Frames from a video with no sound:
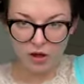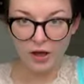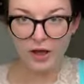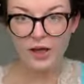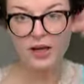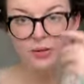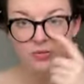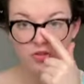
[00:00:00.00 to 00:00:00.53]

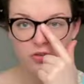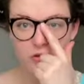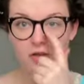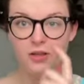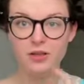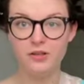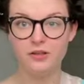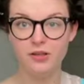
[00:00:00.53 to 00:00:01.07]
And I'm just
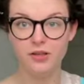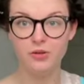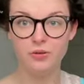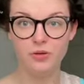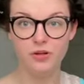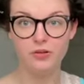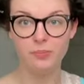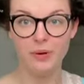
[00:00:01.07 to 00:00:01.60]
gonna continue
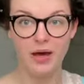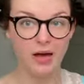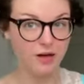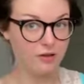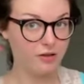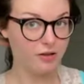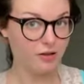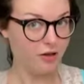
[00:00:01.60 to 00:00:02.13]
this
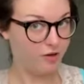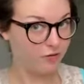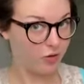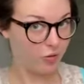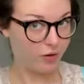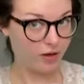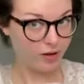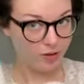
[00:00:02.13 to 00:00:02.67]
pattern of
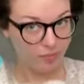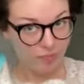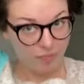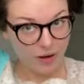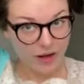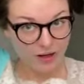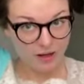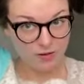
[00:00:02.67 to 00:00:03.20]
going
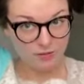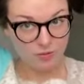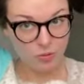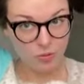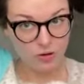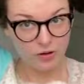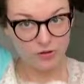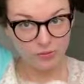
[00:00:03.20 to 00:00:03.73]
back and
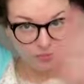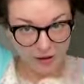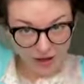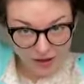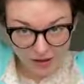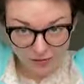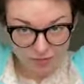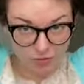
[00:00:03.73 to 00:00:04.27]
forth
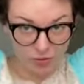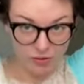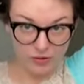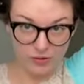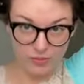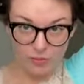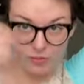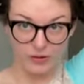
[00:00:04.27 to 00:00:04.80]

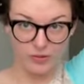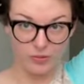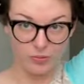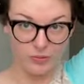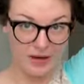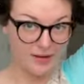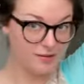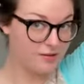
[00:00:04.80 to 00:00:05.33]
with the
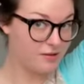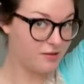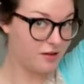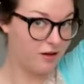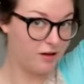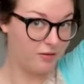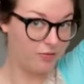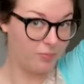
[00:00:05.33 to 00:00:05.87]
rest
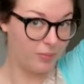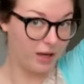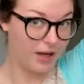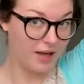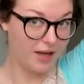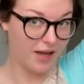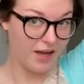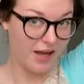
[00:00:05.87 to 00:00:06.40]
of
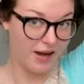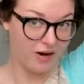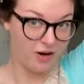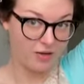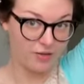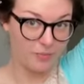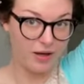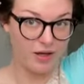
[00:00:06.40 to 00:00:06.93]
my hair
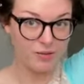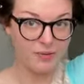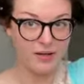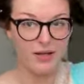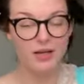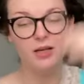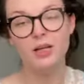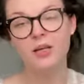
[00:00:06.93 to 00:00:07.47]
in the back of my
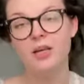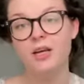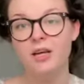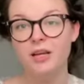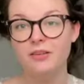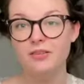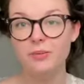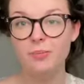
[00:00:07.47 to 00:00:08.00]
head.
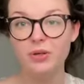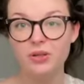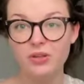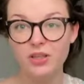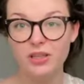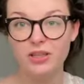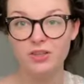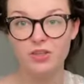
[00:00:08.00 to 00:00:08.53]

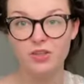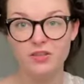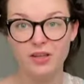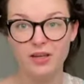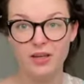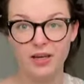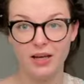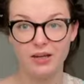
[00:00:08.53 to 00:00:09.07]
Typically, just
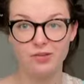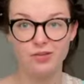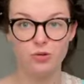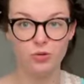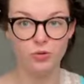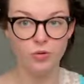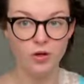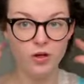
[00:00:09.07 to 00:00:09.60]
like I
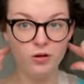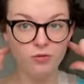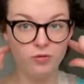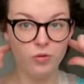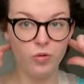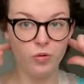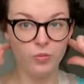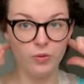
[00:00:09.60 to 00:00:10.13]
do
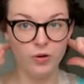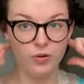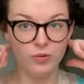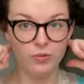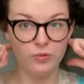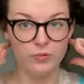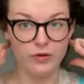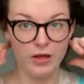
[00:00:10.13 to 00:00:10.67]
4
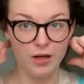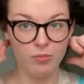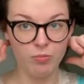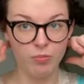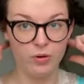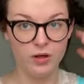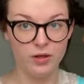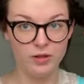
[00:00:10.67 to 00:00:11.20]
rows up,
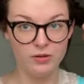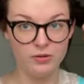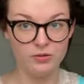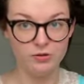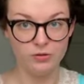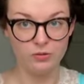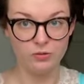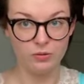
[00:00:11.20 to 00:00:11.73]
1,
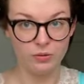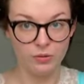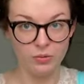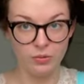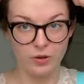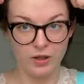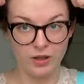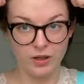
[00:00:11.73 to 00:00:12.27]
2,
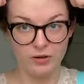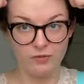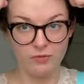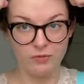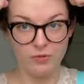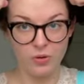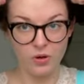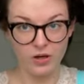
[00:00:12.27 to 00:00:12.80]
3,
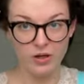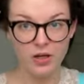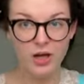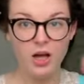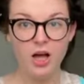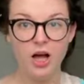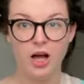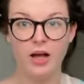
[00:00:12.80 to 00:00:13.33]
4,
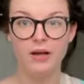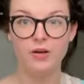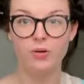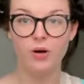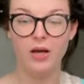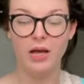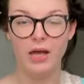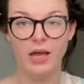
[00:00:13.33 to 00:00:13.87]
I go
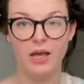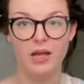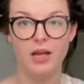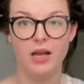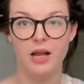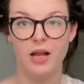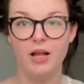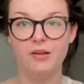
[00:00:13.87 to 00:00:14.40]
ahead
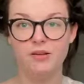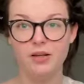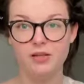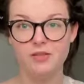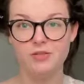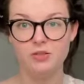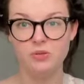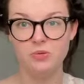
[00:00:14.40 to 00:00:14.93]
and I
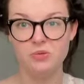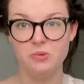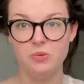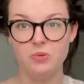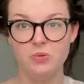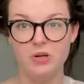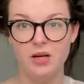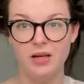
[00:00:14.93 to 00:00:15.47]

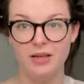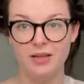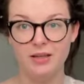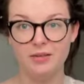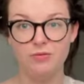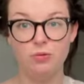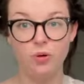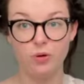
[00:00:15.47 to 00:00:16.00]

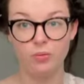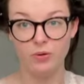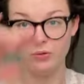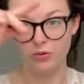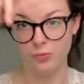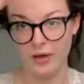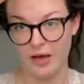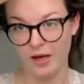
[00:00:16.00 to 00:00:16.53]
do 4
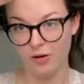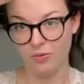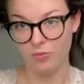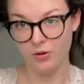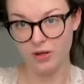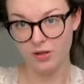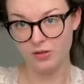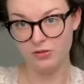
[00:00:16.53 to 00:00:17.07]
rows back,
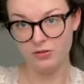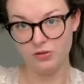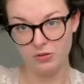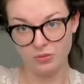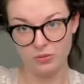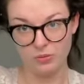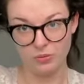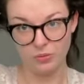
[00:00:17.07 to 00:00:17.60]
1,
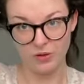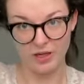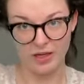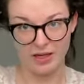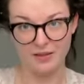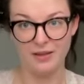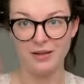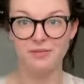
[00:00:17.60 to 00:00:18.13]
2, 3,
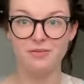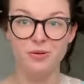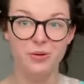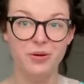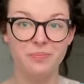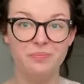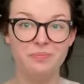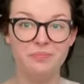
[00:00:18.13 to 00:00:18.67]
and then
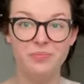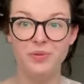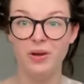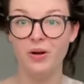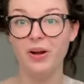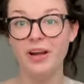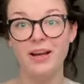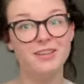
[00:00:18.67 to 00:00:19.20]
4.
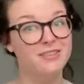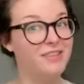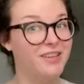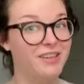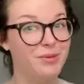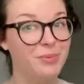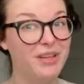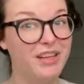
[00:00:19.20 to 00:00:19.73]
All right, I'll see you
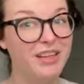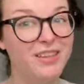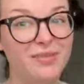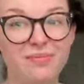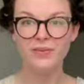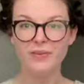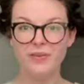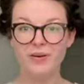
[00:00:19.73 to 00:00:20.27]
in a minute.
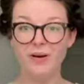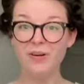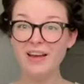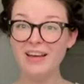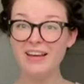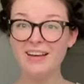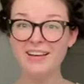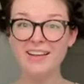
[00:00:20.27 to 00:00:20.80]

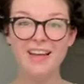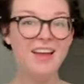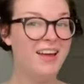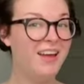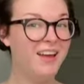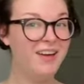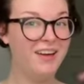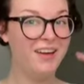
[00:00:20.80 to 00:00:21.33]
Okay,
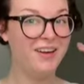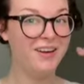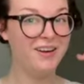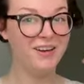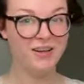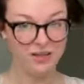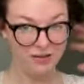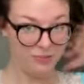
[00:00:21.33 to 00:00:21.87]

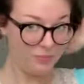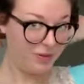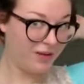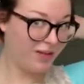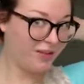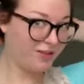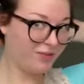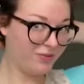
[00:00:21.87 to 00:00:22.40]
hair is
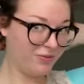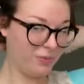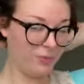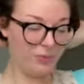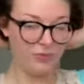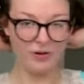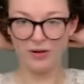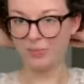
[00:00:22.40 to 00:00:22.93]
pinned from
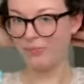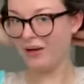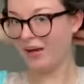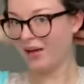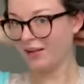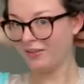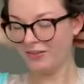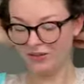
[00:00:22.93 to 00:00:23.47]
the very
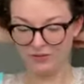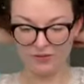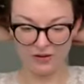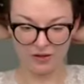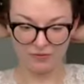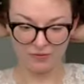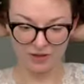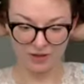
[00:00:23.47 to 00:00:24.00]
back to the
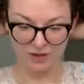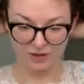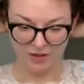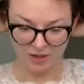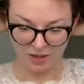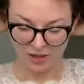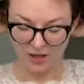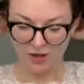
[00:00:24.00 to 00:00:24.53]
very front.
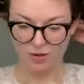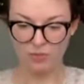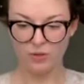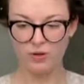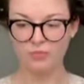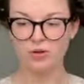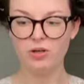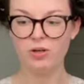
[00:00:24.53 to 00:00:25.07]
What
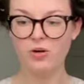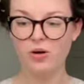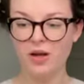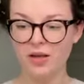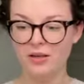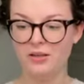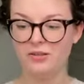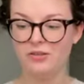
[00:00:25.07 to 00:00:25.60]
I'm gonna go
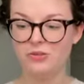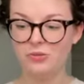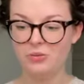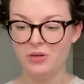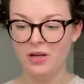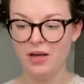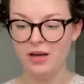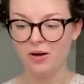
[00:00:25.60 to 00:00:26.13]
ahead and do
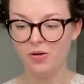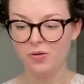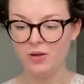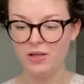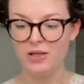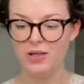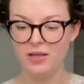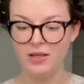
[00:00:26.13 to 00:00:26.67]
now
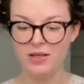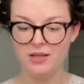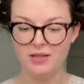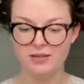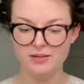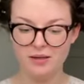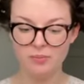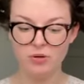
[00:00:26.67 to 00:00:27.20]

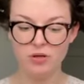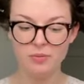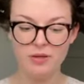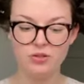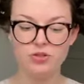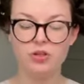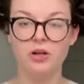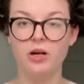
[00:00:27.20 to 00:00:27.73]
is I'm gonna
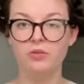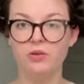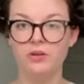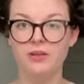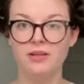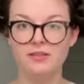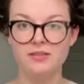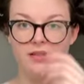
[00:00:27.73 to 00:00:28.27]
make sure
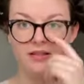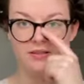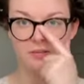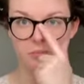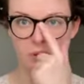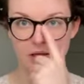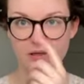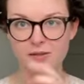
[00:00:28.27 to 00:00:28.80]
everything stays in
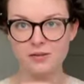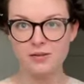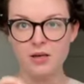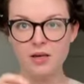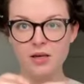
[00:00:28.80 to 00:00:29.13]
place.